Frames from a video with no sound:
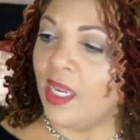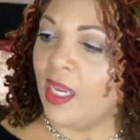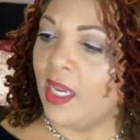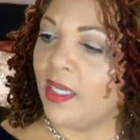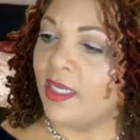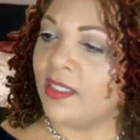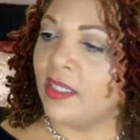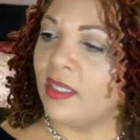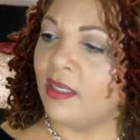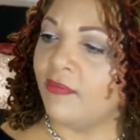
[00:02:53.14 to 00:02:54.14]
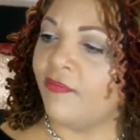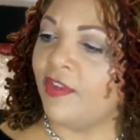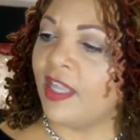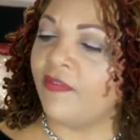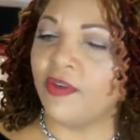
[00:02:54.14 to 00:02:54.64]
And it's in the
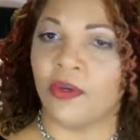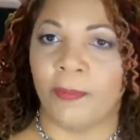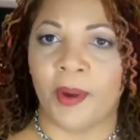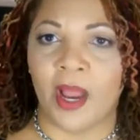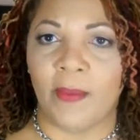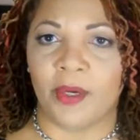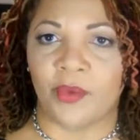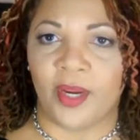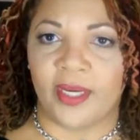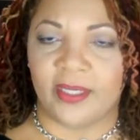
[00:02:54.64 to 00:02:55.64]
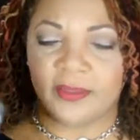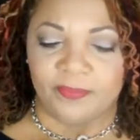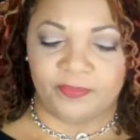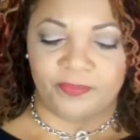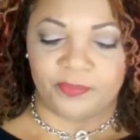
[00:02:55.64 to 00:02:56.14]
flavor pomegranate.
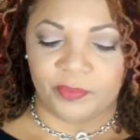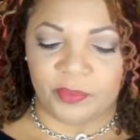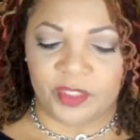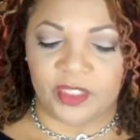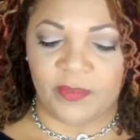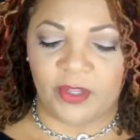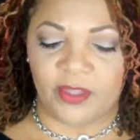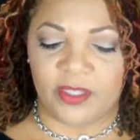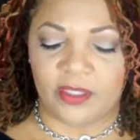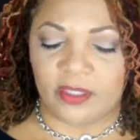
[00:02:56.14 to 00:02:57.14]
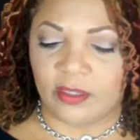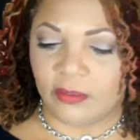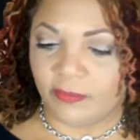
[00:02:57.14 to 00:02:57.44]
Let me smell this.